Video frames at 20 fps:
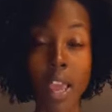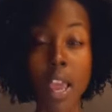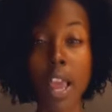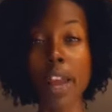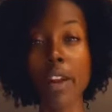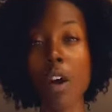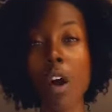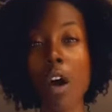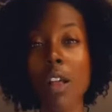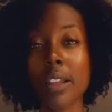
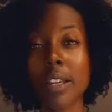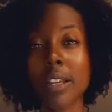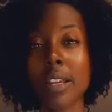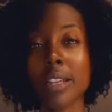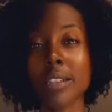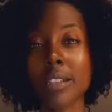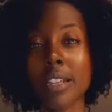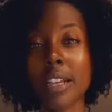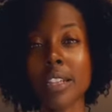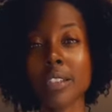And all it
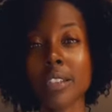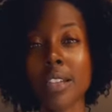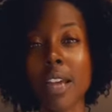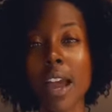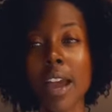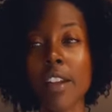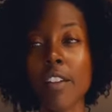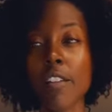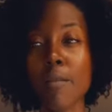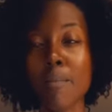is is
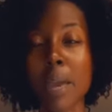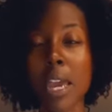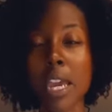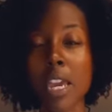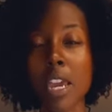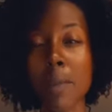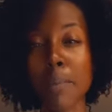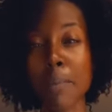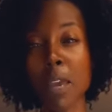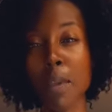kind of
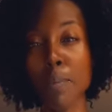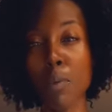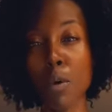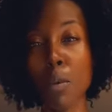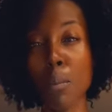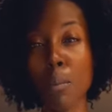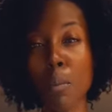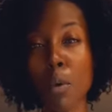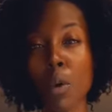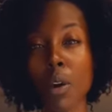making people
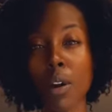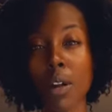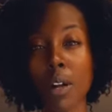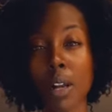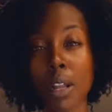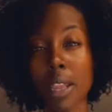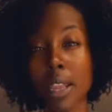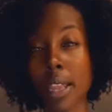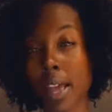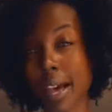more
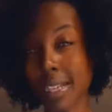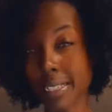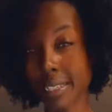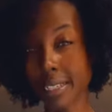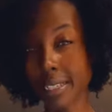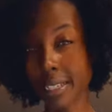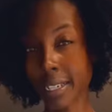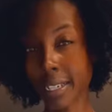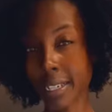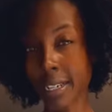
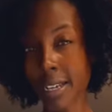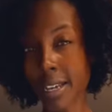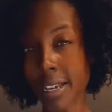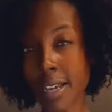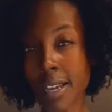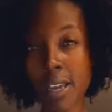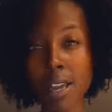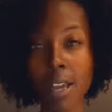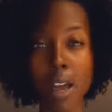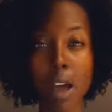closeted
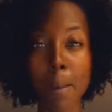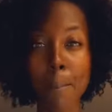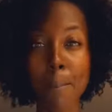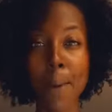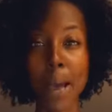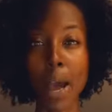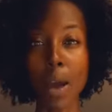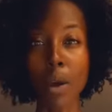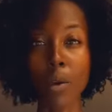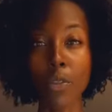
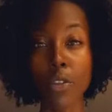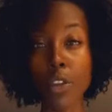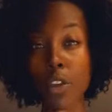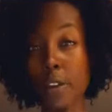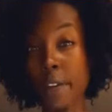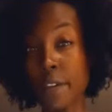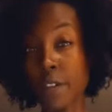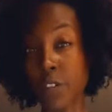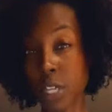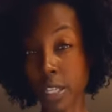about
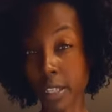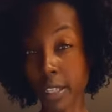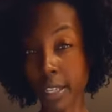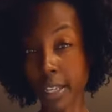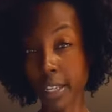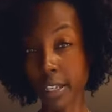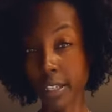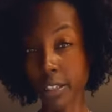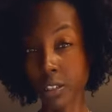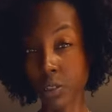their
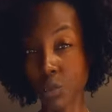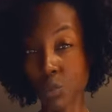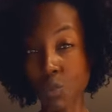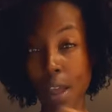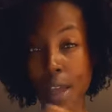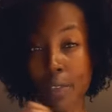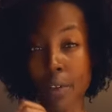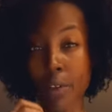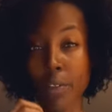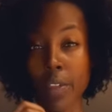feelings
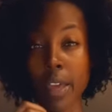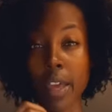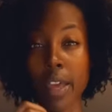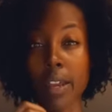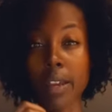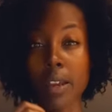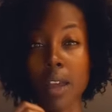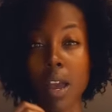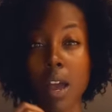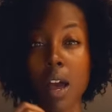rather
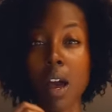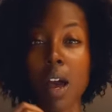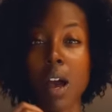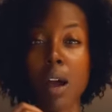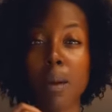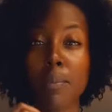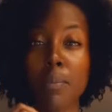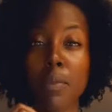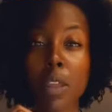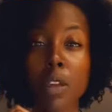than
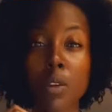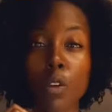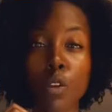um,